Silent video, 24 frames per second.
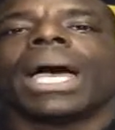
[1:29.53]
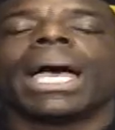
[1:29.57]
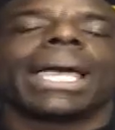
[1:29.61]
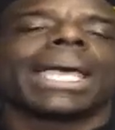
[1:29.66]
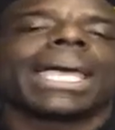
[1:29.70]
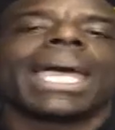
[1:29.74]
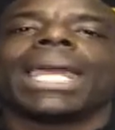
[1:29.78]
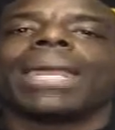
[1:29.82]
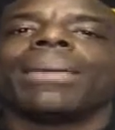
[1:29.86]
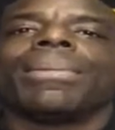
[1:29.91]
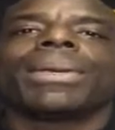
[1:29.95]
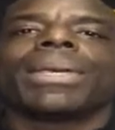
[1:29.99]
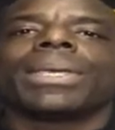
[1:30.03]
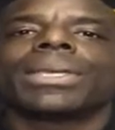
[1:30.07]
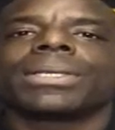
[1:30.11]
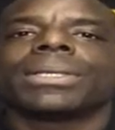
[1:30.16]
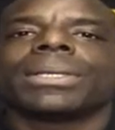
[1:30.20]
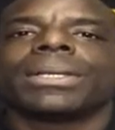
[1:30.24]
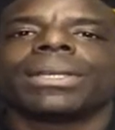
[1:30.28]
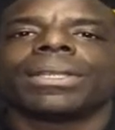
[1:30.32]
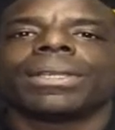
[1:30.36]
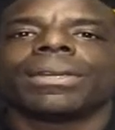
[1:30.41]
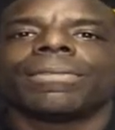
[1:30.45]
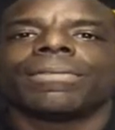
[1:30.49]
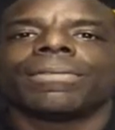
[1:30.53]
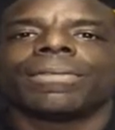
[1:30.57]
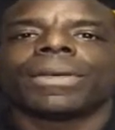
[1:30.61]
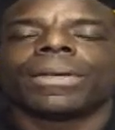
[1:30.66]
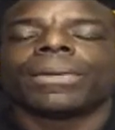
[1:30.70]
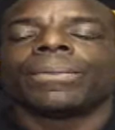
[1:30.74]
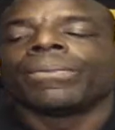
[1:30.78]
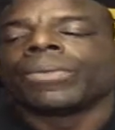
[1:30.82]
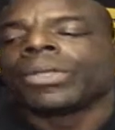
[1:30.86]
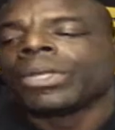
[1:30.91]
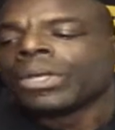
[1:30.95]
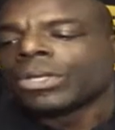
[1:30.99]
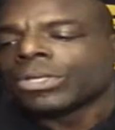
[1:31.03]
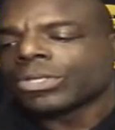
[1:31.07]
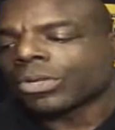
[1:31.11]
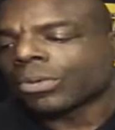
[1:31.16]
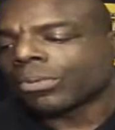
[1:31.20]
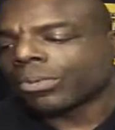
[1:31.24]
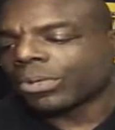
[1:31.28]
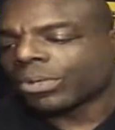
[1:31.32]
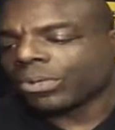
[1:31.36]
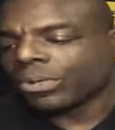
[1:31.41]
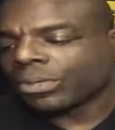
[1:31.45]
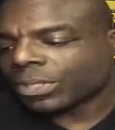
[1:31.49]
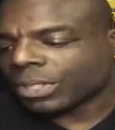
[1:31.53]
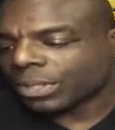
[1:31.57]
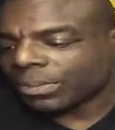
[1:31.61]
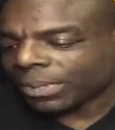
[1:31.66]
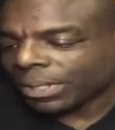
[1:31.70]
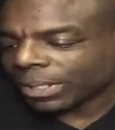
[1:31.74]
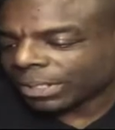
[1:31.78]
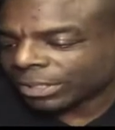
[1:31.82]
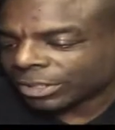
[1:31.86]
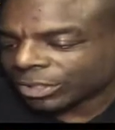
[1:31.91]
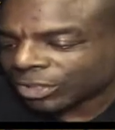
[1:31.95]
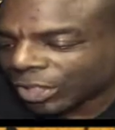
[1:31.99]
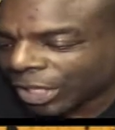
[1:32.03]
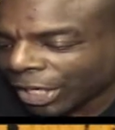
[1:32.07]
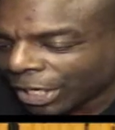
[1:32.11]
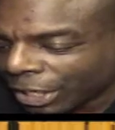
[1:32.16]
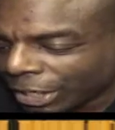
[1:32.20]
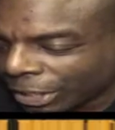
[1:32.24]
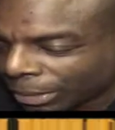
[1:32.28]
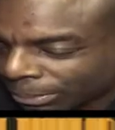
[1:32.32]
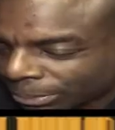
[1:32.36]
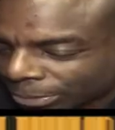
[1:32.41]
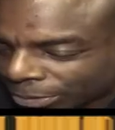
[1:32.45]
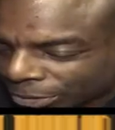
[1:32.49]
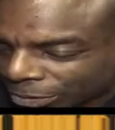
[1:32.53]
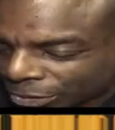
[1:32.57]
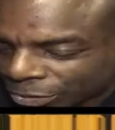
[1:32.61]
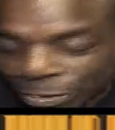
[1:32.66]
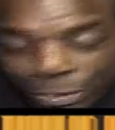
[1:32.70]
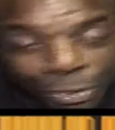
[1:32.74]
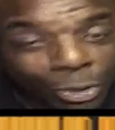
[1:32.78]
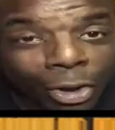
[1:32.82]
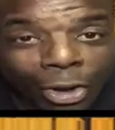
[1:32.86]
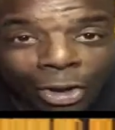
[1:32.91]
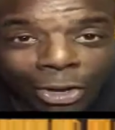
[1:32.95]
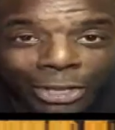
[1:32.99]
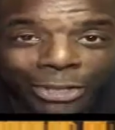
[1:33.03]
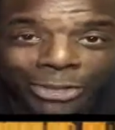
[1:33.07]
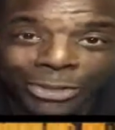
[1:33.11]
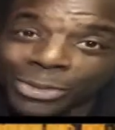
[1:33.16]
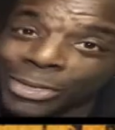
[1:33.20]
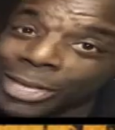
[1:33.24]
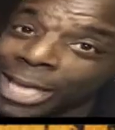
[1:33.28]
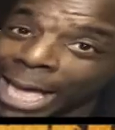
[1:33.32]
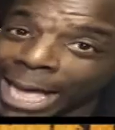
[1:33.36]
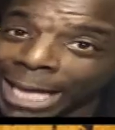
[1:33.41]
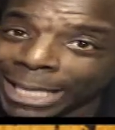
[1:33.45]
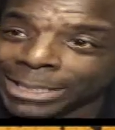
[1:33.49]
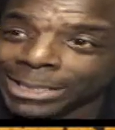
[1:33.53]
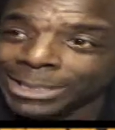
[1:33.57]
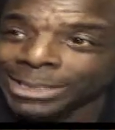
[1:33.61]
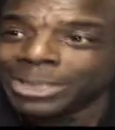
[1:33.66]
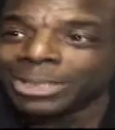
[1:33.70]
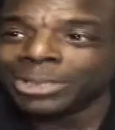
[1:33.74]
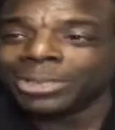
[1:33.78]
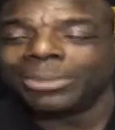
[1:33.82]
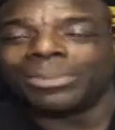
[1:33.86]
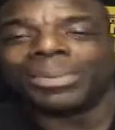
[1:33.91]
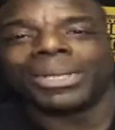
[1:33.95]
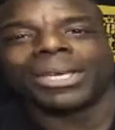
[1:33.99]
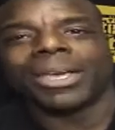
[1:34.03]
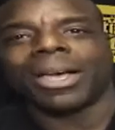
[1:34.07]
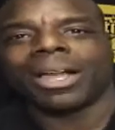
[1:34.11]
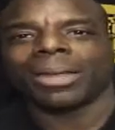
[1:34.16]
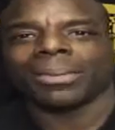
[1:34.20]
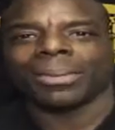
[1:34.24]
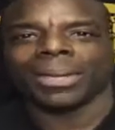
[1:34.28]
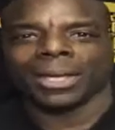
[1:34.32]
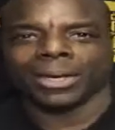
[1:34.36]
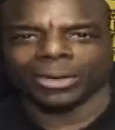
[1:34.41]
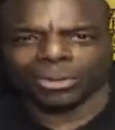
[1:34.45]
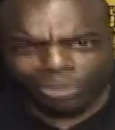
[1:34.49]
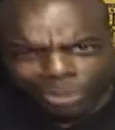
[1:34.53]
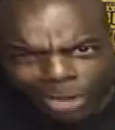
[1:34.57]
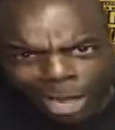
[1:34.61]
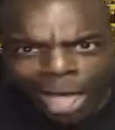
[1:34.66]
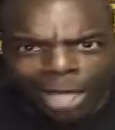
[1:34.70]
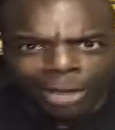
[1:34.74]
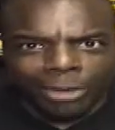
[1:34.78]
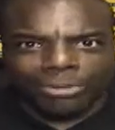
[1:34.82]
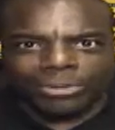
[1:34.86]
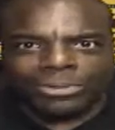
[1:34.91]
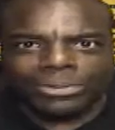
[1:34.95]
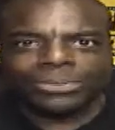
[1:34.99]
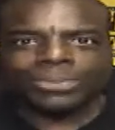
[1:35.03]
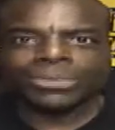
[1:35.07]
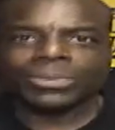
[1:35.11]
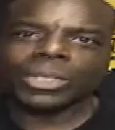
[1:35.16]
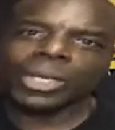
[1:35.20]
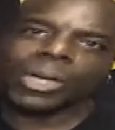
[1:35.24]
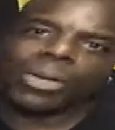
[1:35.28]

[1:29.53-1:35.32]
I got it because of the NFL. So when you see me at the stadiums and you guys do be calling me O'Donnell,